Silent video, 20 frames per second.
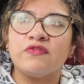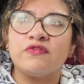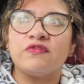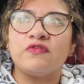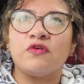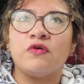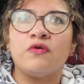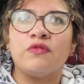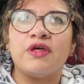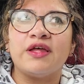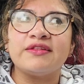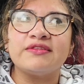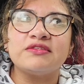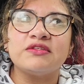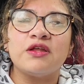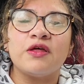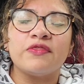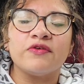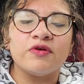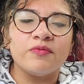So that's
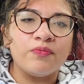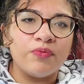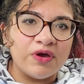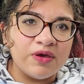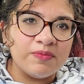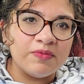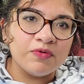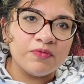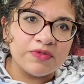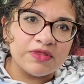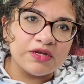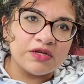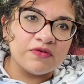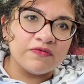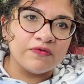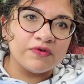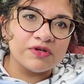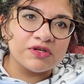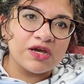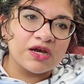another appointment with a
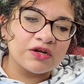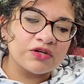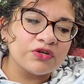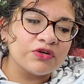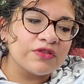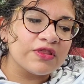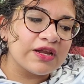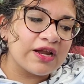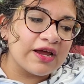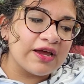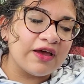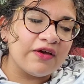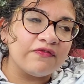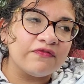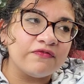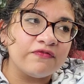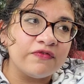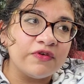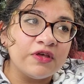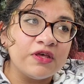different doctor that I have
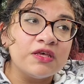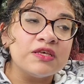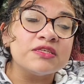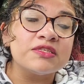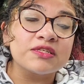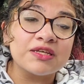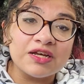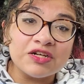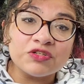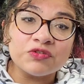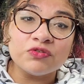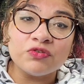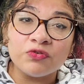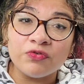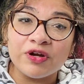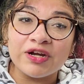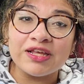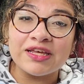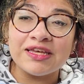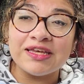scheduled
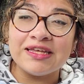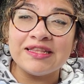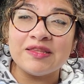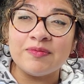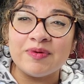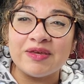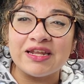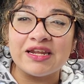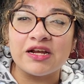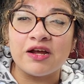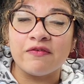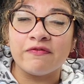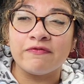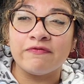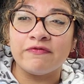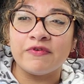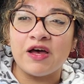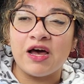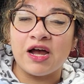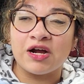already in the beginning of
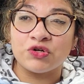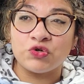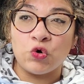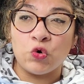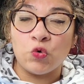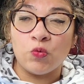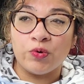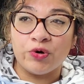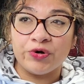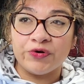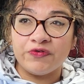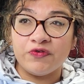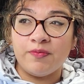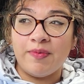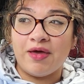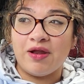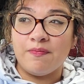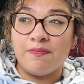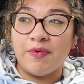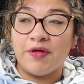October, so
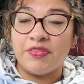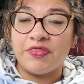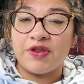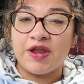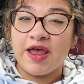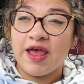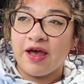about a month and a